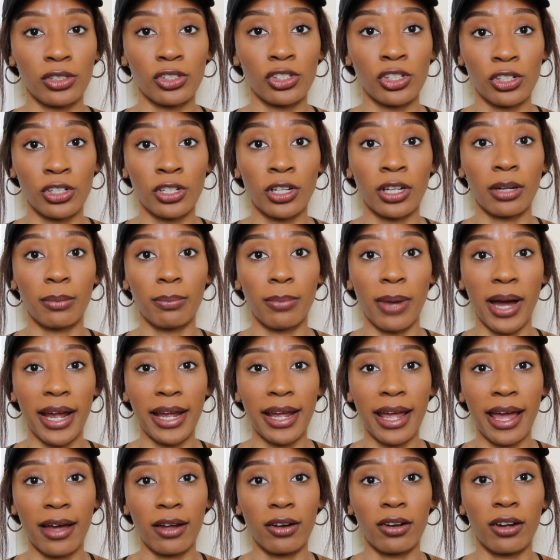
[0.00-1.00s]
she took a
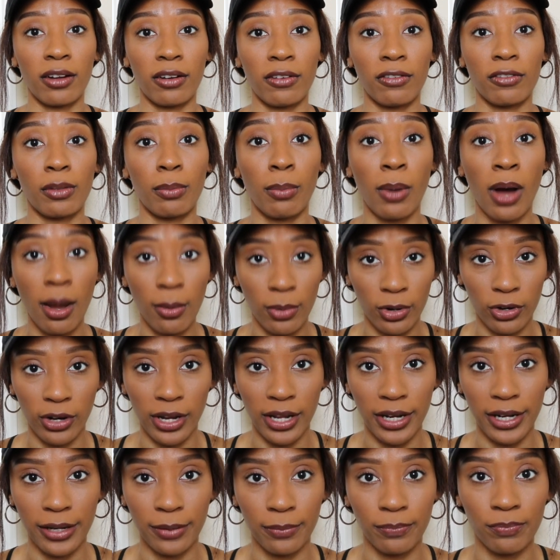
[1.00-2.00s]
bite out of the
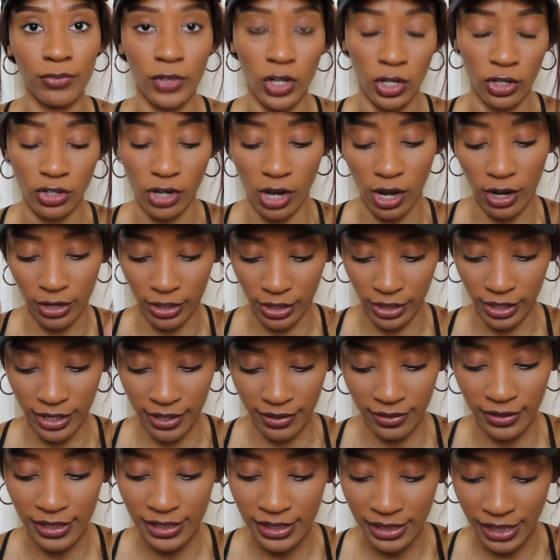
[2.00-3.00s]
pomegranate, her daughter
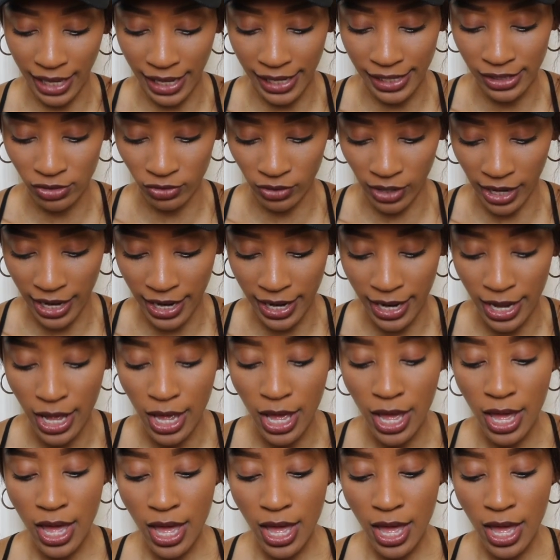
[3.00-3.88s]
in this case, right?